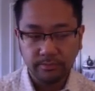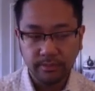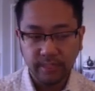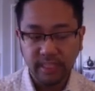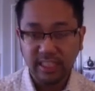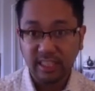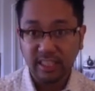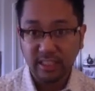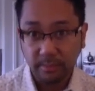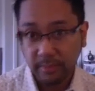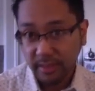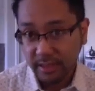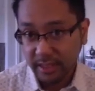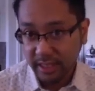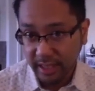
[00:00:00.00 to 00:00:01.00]

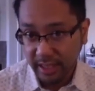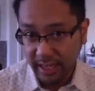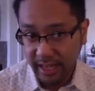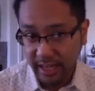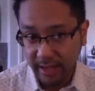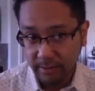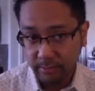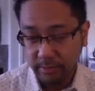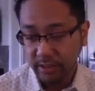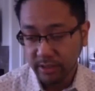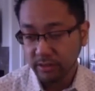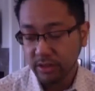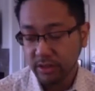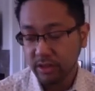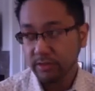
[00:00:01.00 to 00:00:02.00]
accessibility they have. We
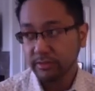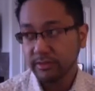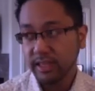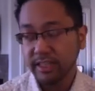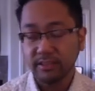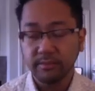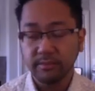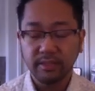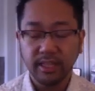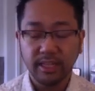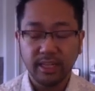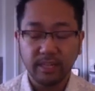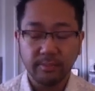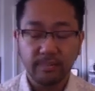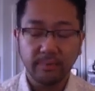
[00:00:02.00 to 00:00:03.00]
don't know if that's something that
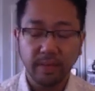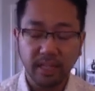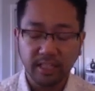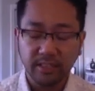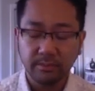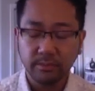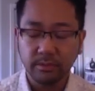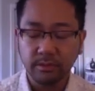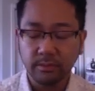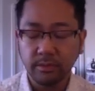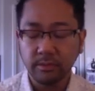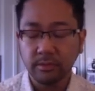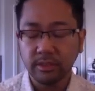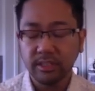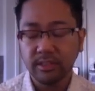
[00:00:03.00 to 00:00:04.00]
can be possible,
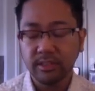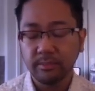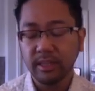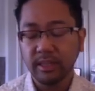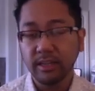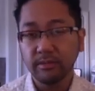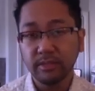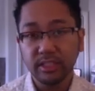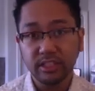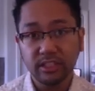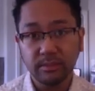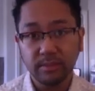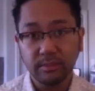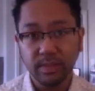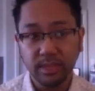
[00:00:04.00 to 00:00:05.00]
but something that we
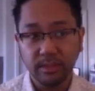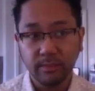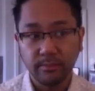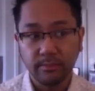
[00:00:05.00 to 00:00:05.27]
should be